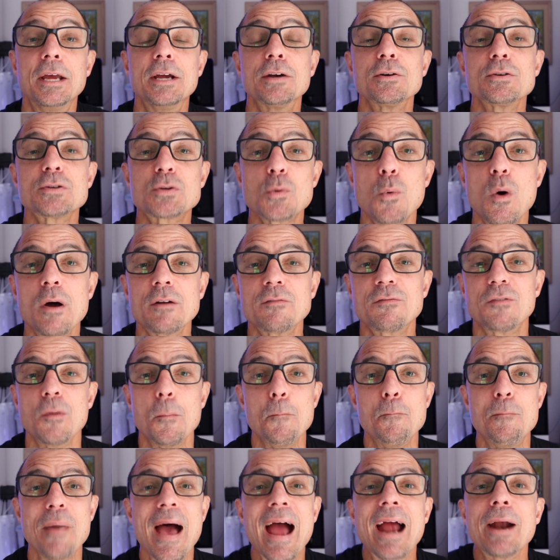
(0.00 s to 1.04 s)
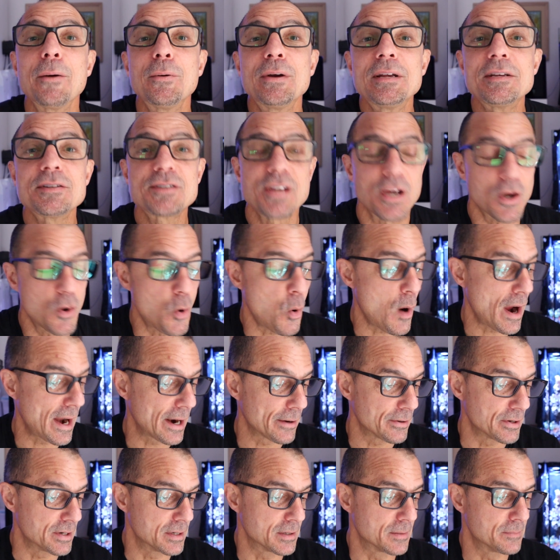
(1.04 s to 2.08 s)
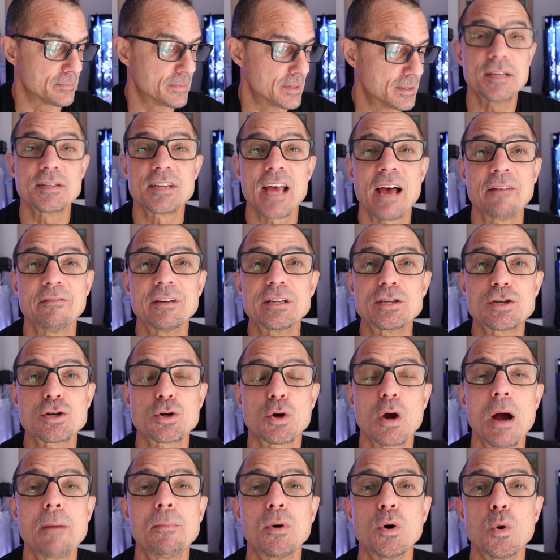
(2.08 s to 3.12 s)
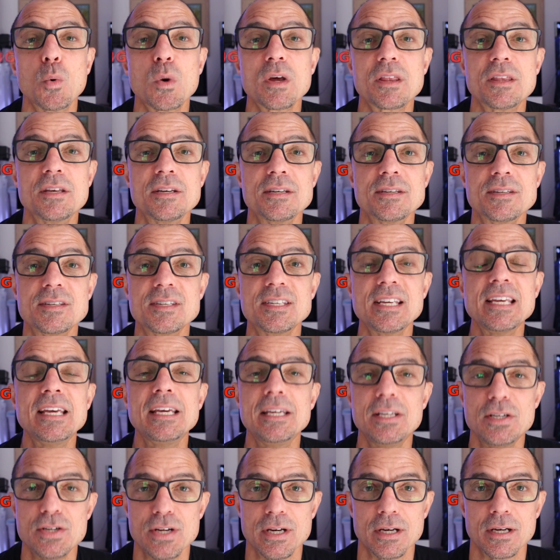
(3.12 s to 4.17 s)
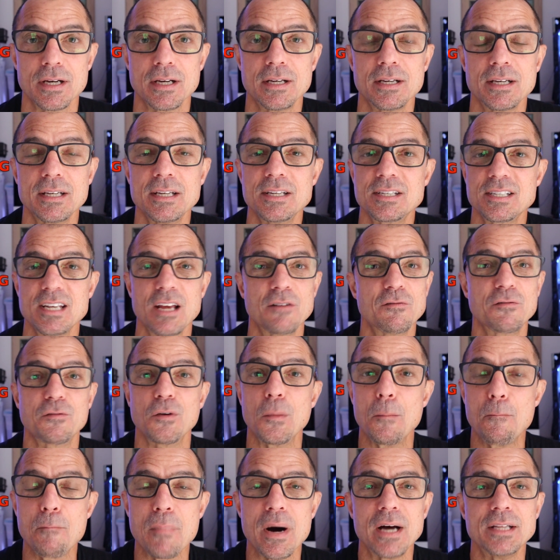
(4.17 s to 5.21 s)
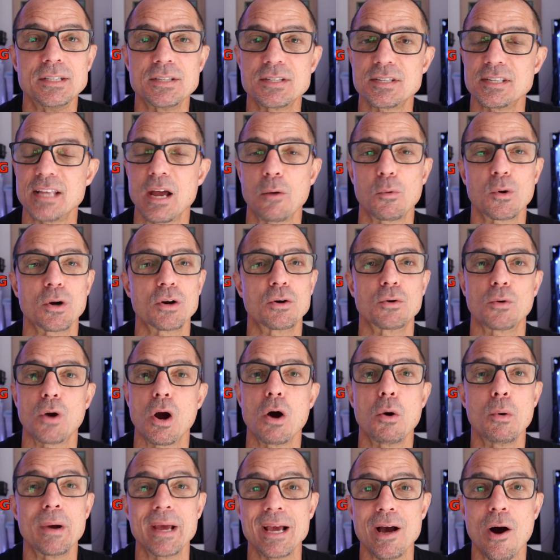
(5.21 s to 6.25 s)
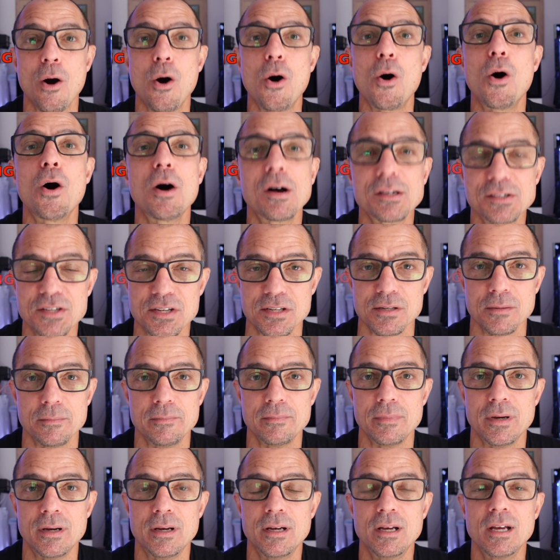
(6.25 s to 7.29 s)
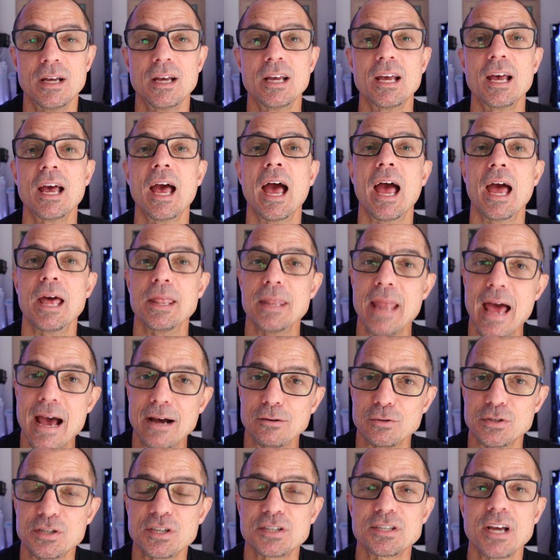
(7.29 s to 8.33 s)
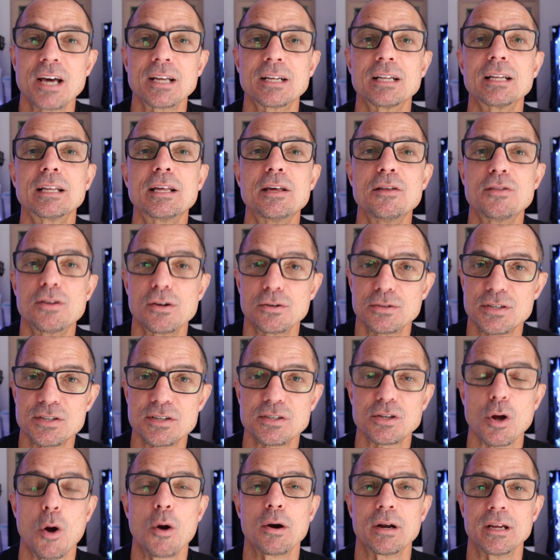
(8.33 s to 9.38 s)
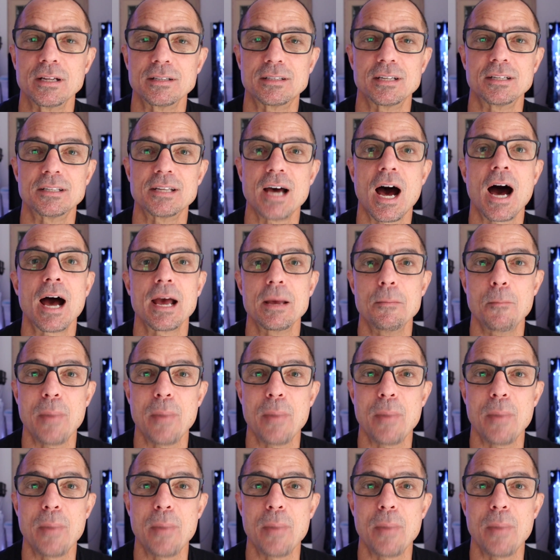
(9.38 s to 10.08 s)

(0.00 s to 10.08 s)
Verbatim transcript: Here's one from Barry's Aquarium. He's having trouble with his Xenia. He said for months they were growing awesome and now suddenly they're starting to die